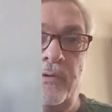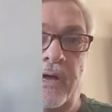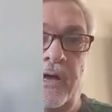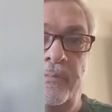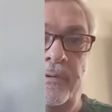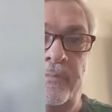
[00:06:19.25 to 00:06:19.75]

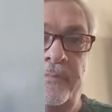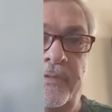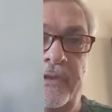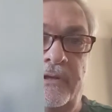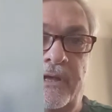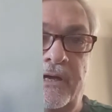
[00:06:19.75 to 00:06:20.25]
album,
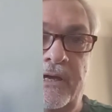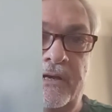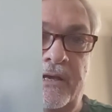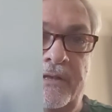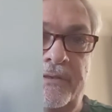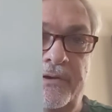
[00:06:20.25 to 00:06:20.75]
The
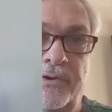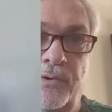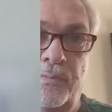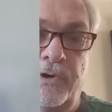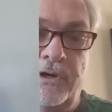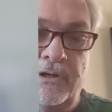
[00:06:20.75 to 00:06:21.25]
Lion and the
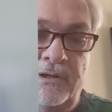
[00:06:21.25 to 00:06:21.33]
Cobra.